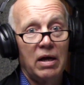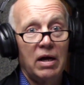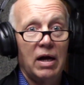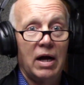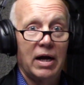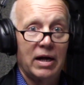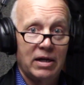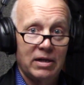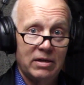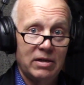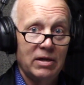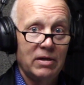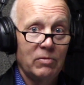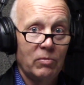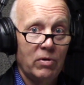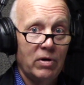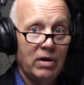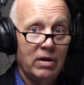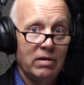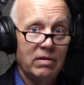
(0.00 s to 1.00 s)
I can tell you
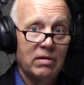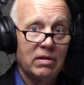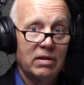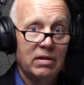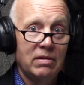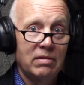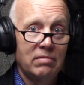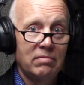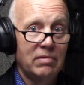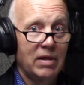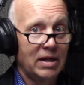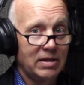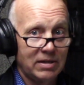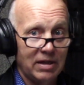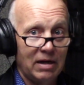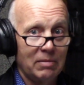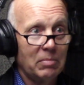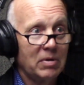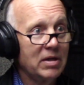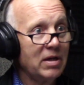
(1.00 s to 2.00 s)
what, that's
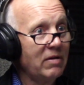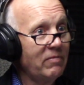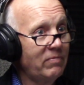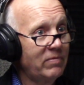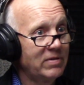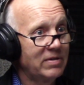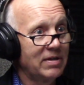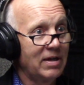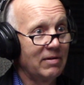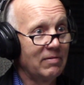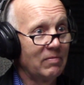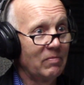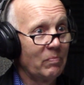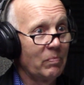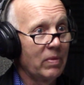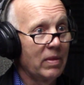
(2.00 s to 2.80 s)
out of my comfort zone,